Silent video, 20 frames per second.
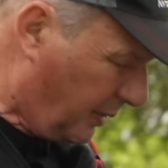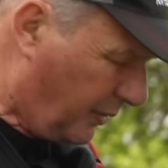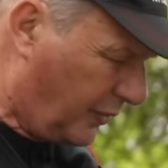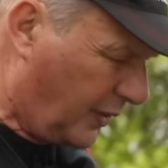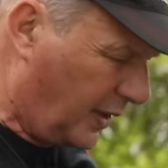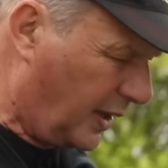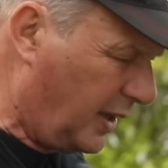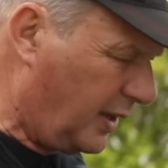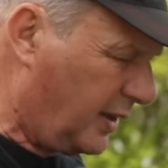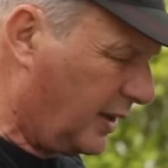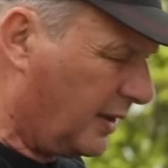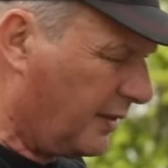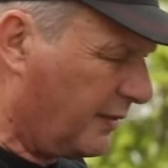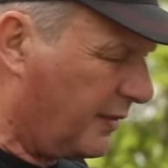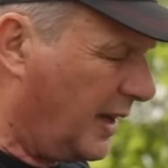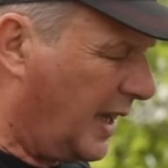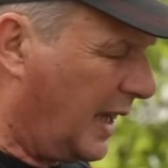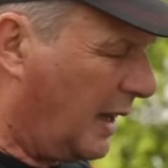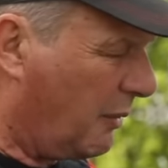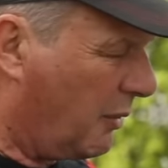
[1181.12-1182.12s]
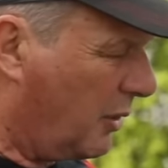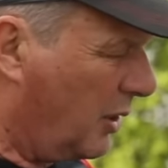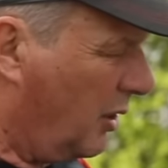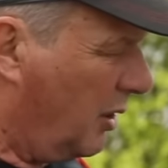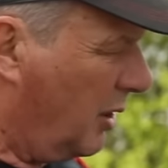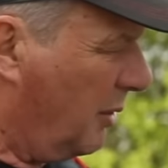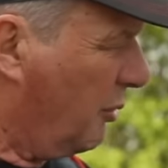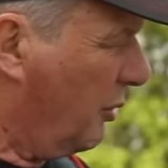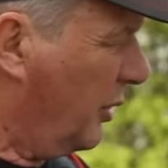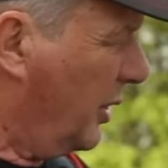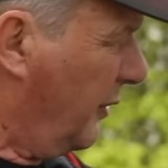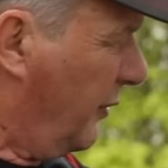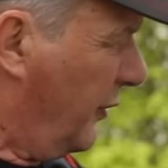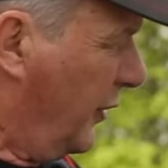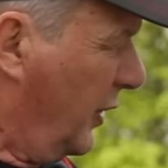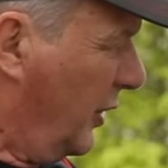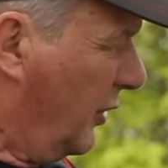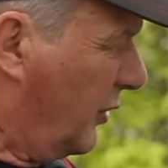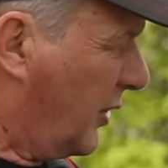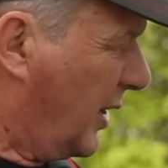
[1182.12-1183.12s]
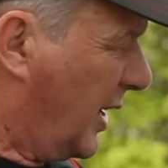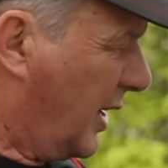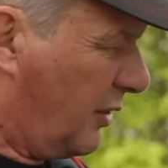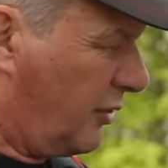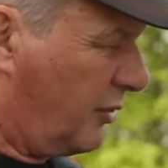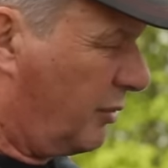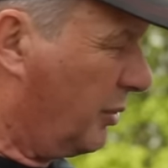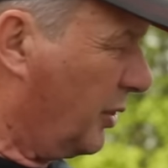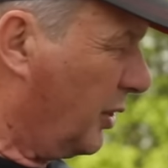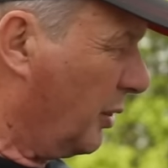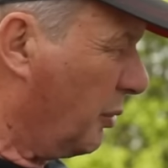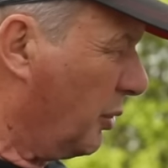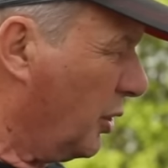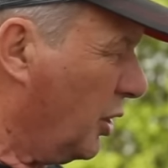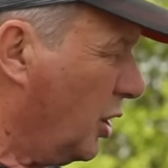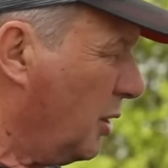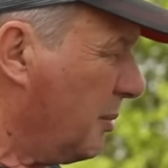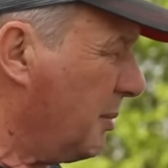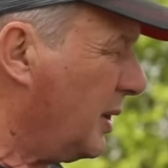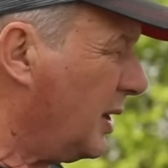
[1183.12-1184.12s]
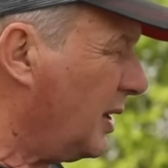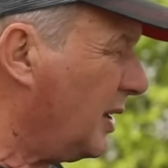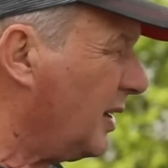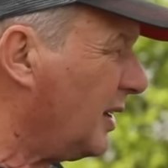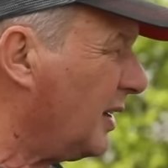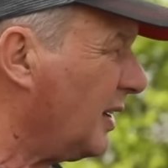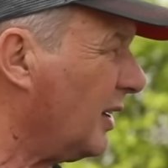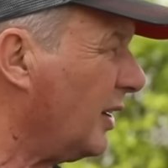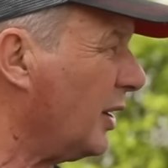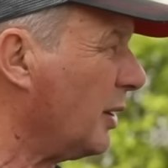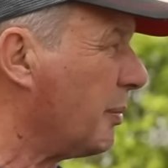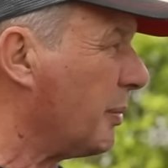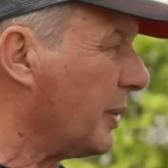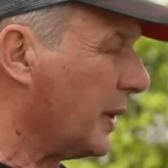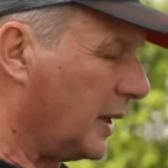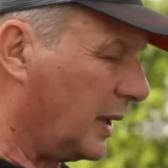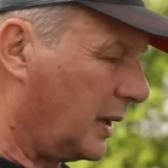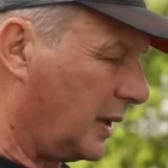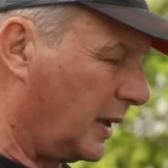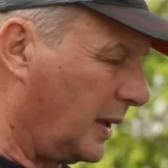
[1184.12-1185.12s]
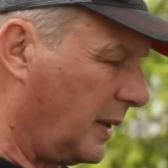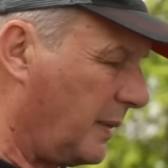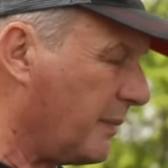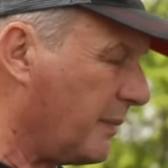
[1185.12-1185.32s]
feed, and I'm winning first cast with a worm and a pinky.